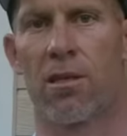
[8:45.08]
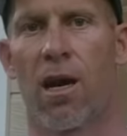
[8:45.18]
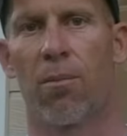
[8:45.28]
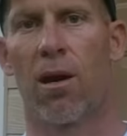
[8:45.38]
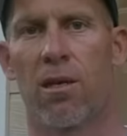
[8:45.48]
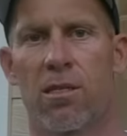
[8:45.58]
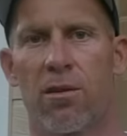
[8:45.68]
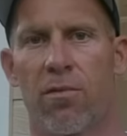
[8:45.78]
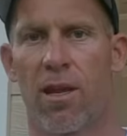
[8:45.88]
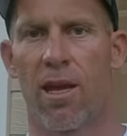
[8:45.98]
not
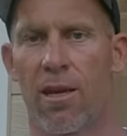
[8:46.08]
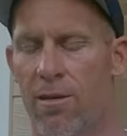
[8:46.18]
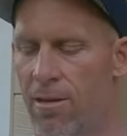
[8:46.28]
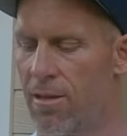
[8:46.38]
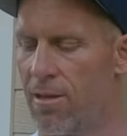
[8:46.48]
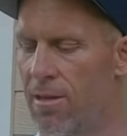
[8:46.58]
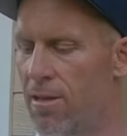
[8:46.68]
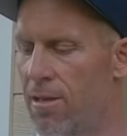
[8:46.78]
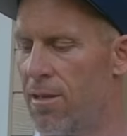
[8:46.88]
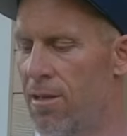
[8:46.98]
positive for lead
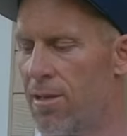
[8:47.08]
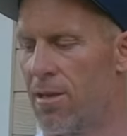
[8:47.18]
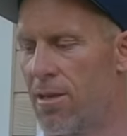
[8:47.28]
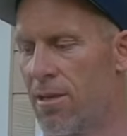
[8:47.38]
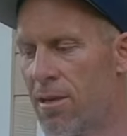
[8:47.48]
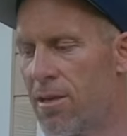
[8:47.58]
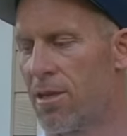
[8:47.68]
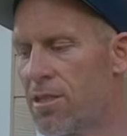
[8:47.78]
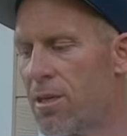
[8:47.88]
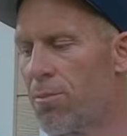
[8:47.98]

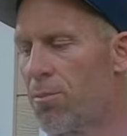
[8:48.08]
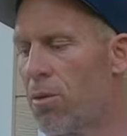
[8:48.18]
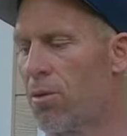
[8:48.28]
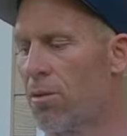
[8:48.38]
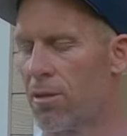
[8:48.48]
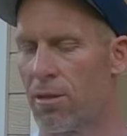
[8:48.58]
good simple